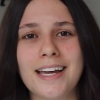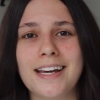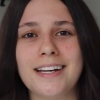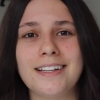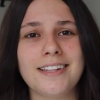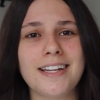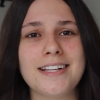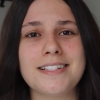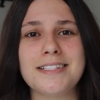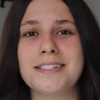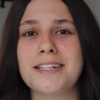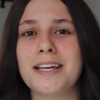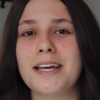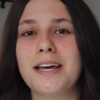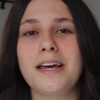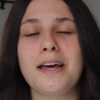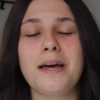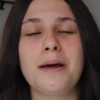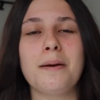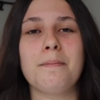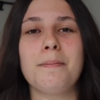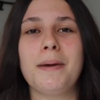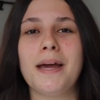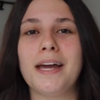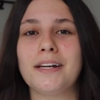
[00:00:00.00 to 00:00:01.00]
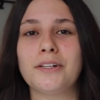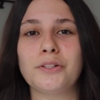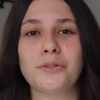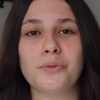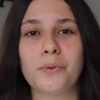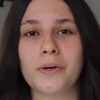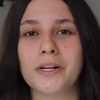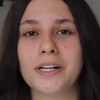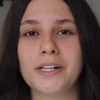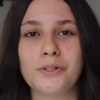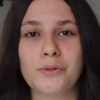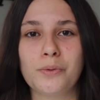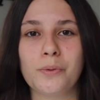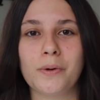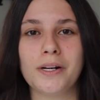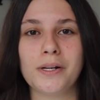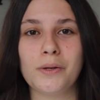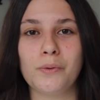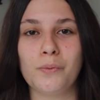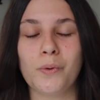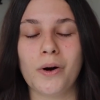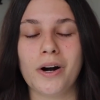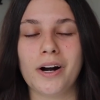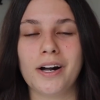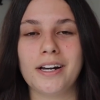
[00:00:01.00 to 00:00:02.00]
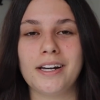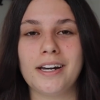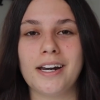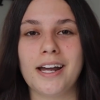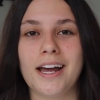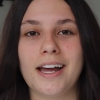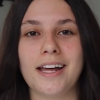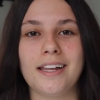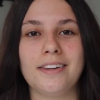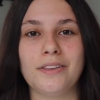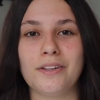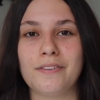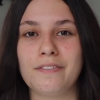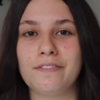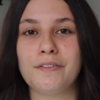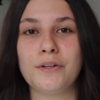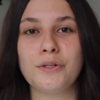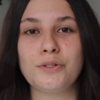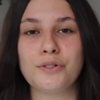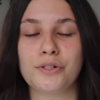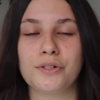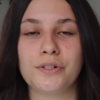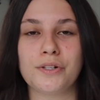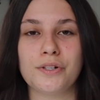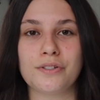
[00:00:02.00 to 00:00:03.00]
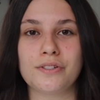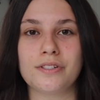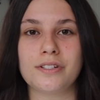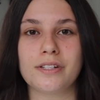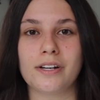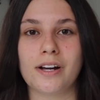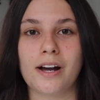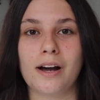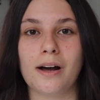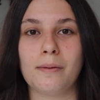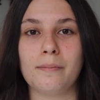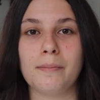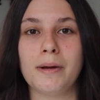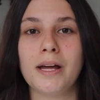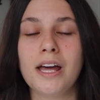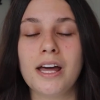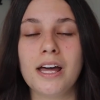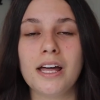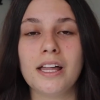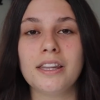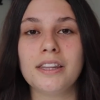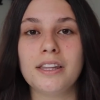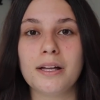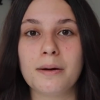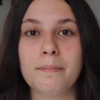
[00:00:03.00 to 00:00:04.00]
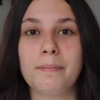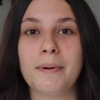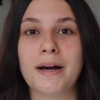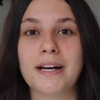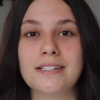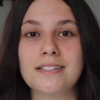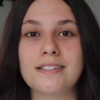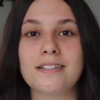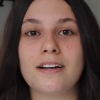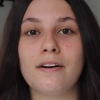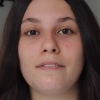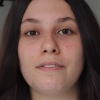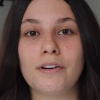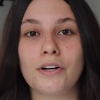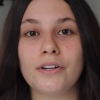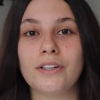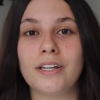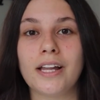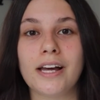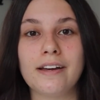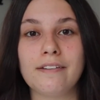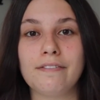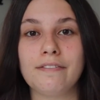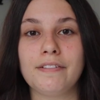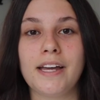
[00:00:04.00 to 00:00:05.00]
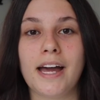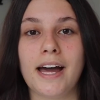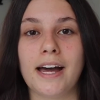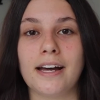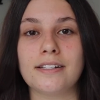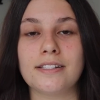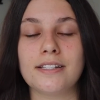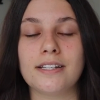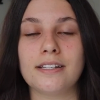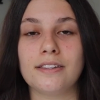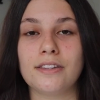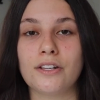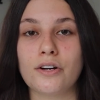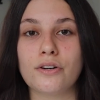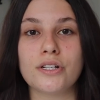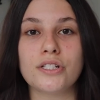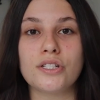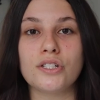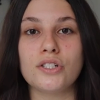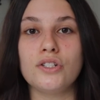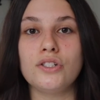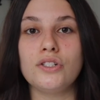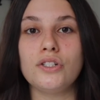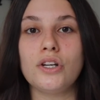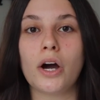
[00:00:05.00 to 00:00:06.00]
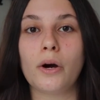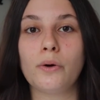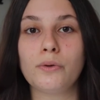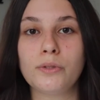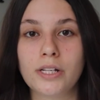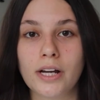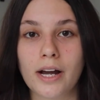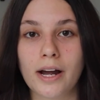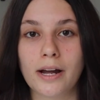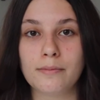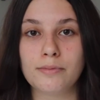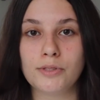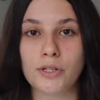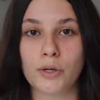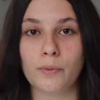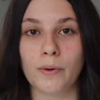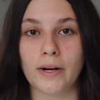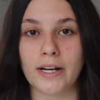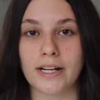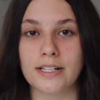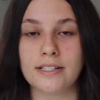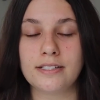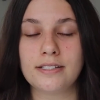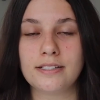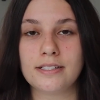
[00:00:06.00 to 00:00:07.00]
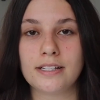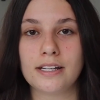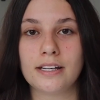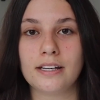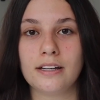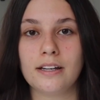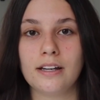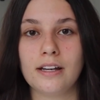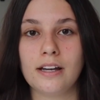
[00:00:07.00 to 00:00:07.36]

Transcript: Like, let's make 2021 and the future years to come the best of our life yet. There is no time to waste.